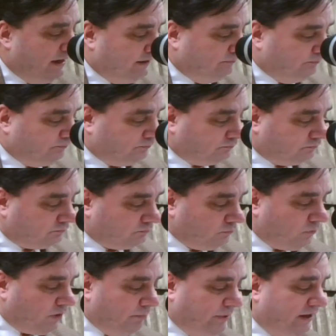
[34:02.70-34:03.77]
8.
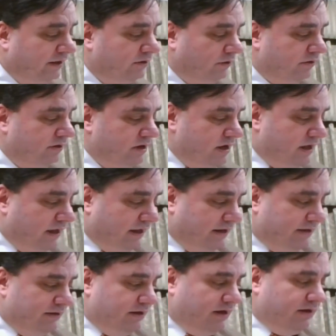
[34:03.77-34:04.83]
Peter,
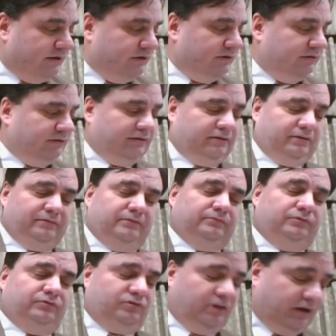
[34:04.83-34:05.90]
in uh, uh
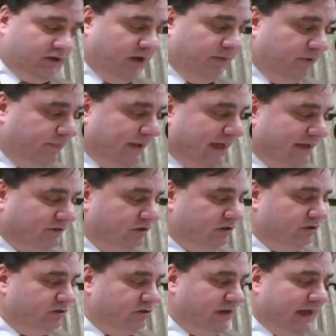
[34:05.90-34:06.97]
a couple of
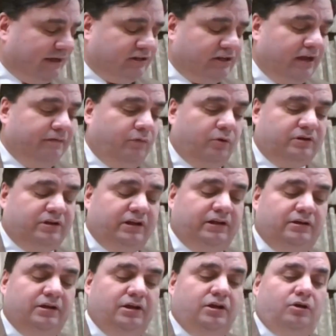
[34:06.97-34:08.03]
passages, Acts 8
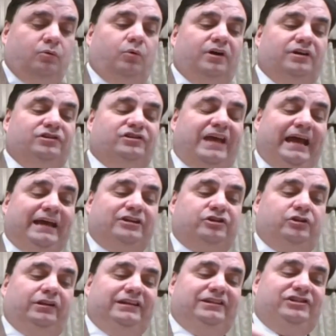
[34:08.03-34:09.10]
14, was
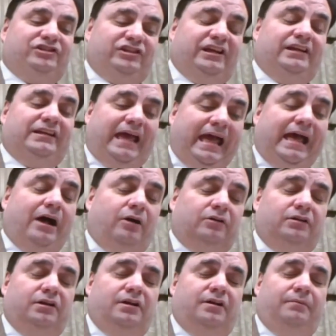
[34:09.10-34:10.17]
actually sent
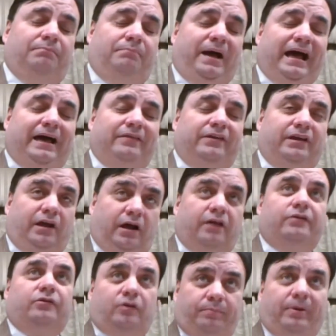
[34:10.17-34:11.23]
out by the
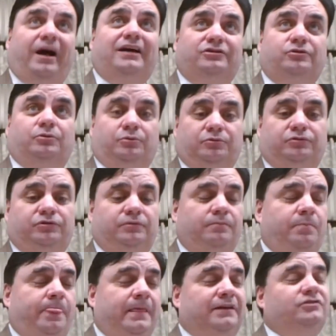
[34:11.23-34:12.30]
other apostles.
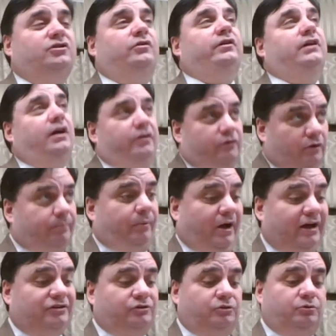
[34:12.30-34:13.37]
So the other
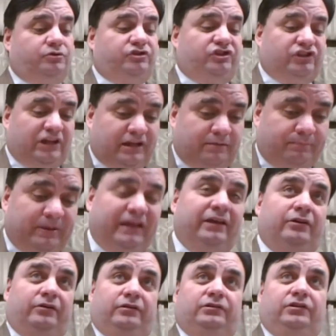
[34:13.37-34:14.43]
apostles sent
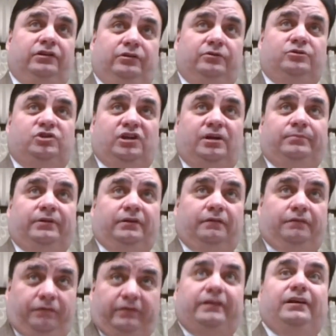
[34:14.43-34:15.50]
Peter to do something
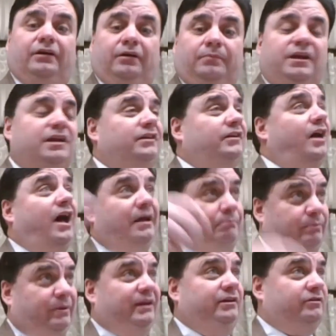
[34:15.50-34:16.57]
for them.
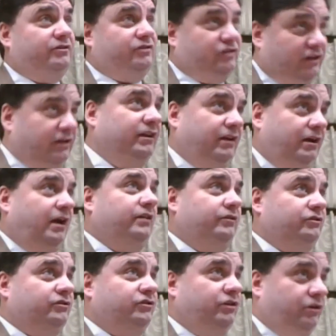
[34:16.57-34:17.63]
Not Peter sending
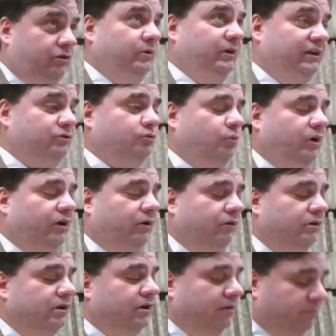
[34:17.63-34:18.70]
others to do his will,
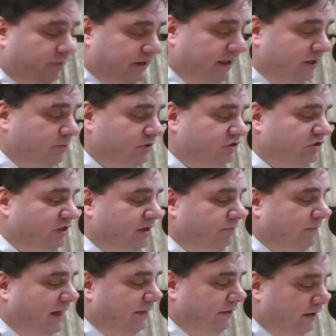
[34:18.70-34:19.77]
but he was
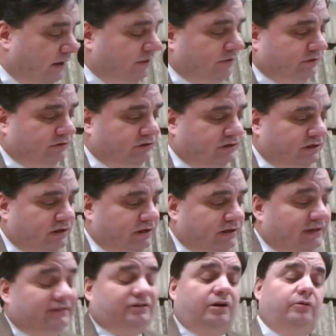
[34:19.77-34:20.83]
sent by the others.
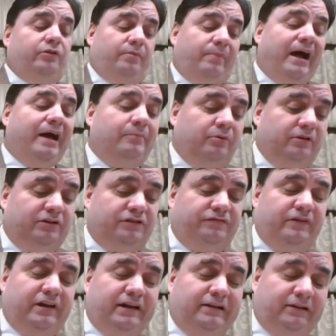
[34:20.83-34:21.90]
So the Bible is
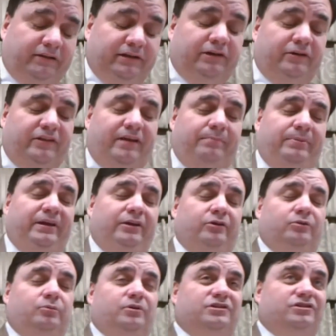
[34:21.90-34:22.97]
very clear that
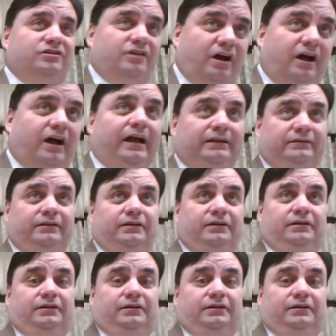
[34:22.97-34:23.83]
Peter was not